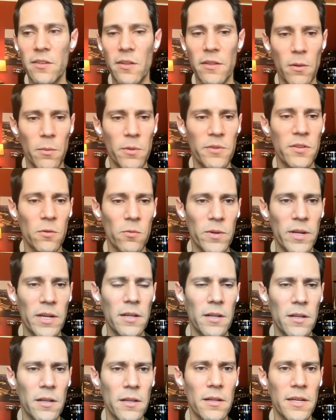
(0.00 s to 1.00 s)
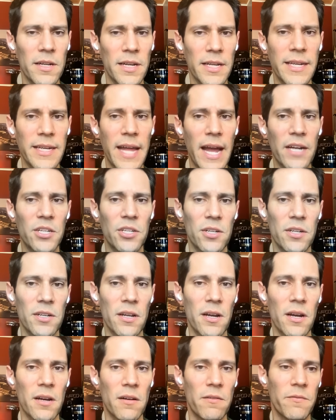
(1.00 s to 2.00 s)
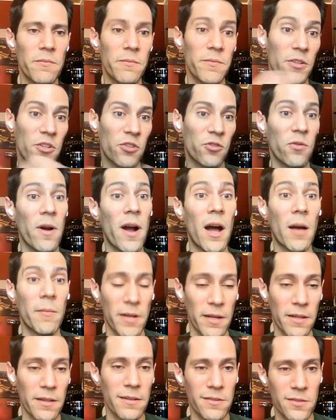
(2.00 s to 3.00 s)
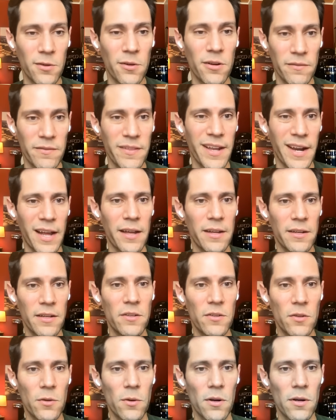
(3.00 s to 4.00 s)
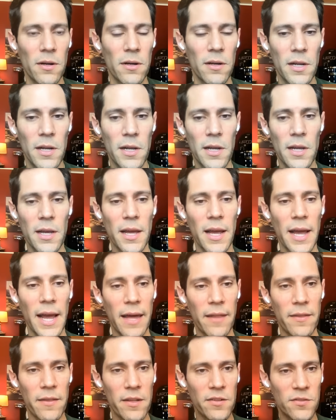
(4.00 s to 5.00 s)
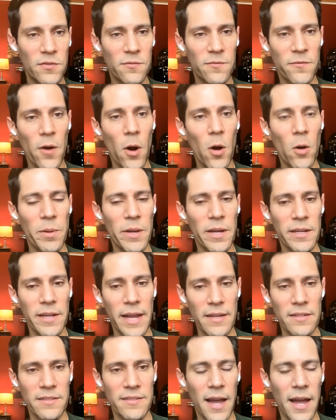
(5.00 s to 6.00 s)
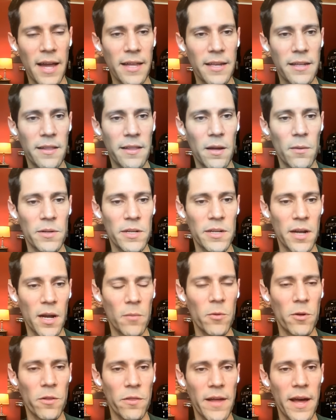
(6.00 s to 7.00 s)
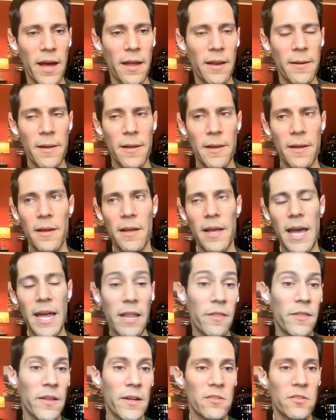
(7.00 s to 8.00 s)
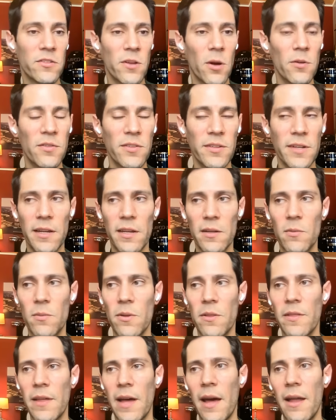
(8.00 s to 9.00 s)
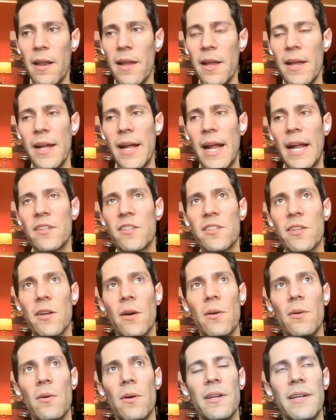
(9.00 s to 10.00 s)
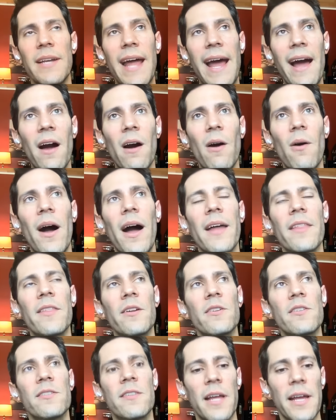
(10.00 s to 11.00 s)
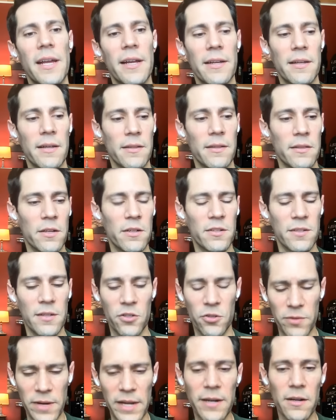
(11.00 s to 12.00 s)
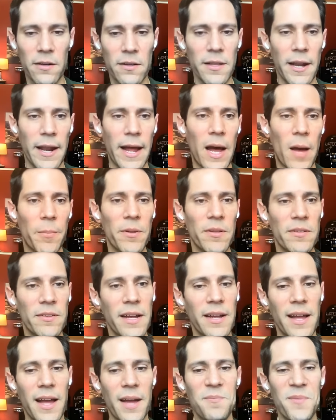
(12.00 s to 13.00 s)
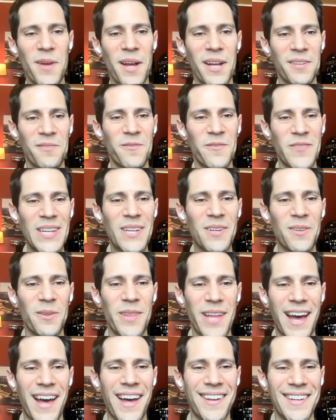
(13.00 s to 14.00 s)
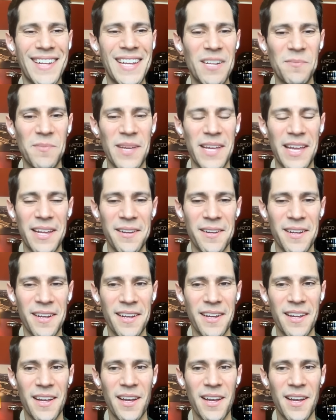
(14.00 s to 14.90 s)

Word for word: And so there was a real connection of the trauma sort of that I had endured and this phobic anxiety that would come with that, anything associated with that. And so now there's a trigger that happens. I could feel that in me